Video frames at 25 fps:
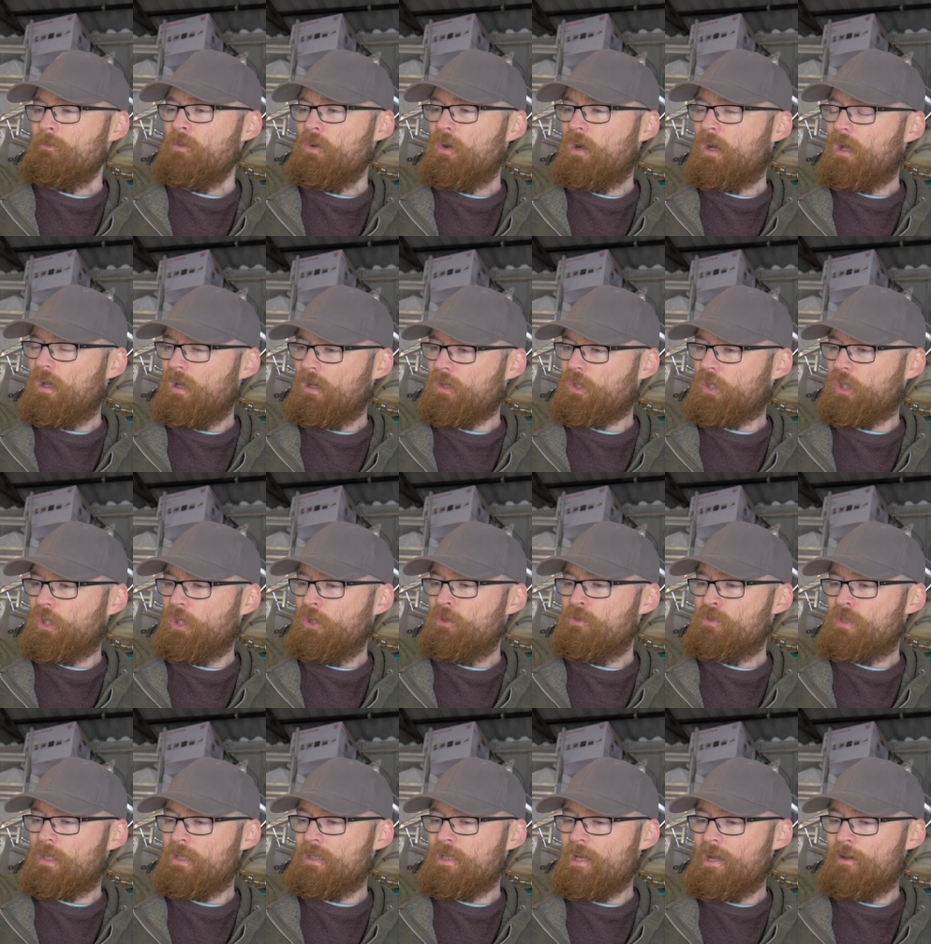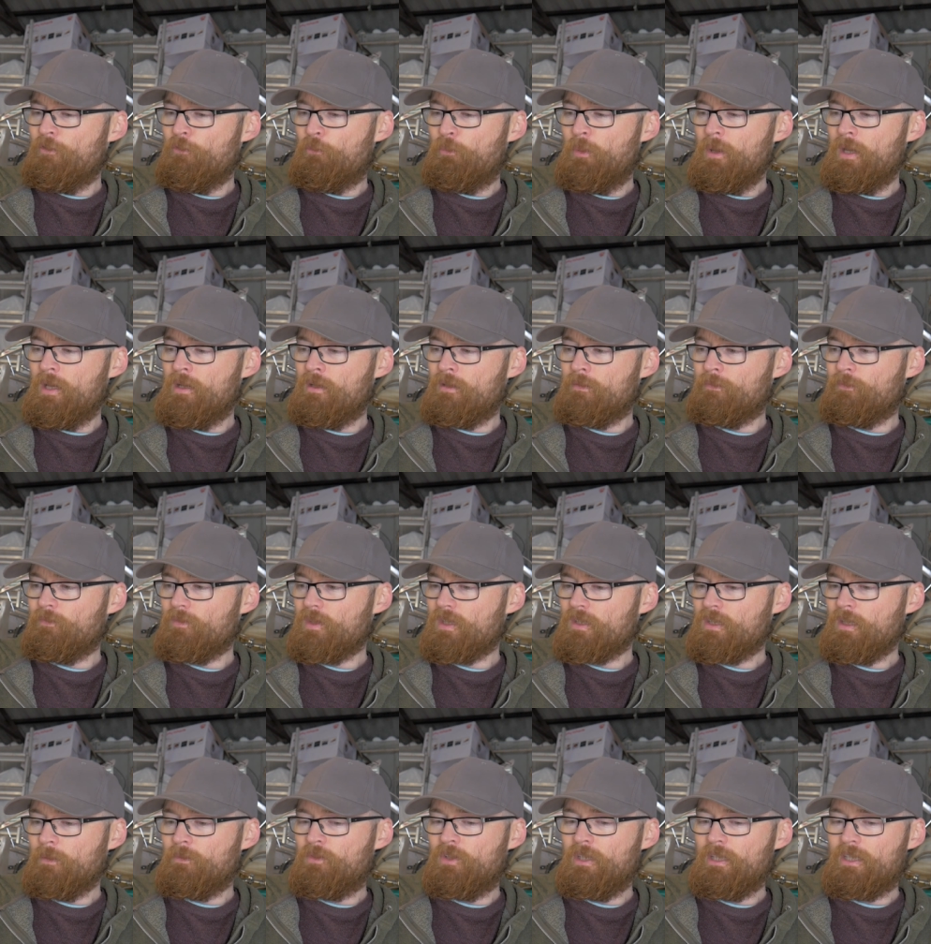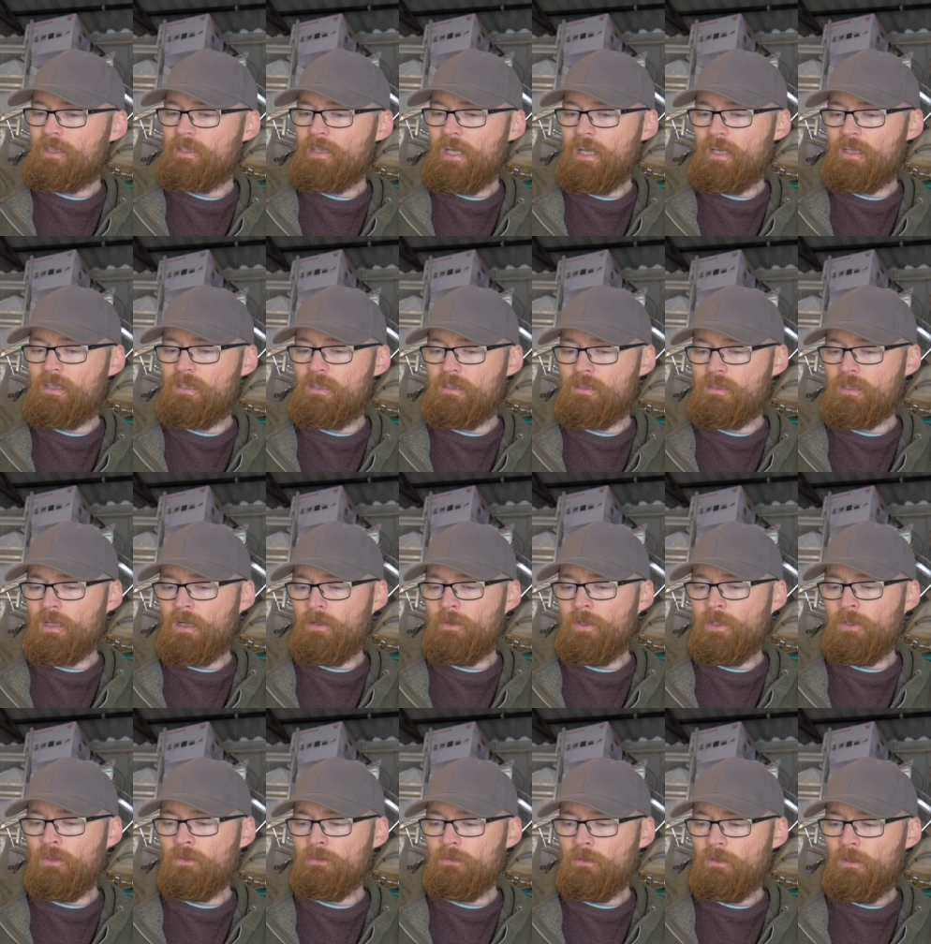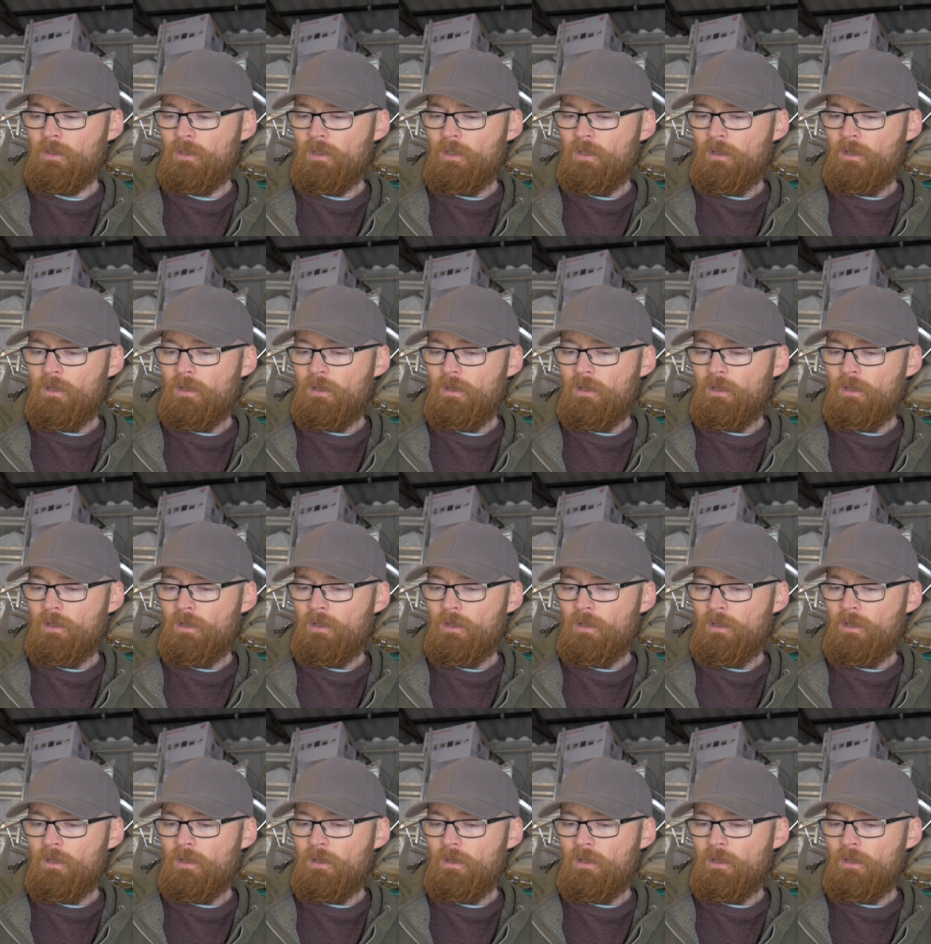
I'm not accusing there of being something sexist going on.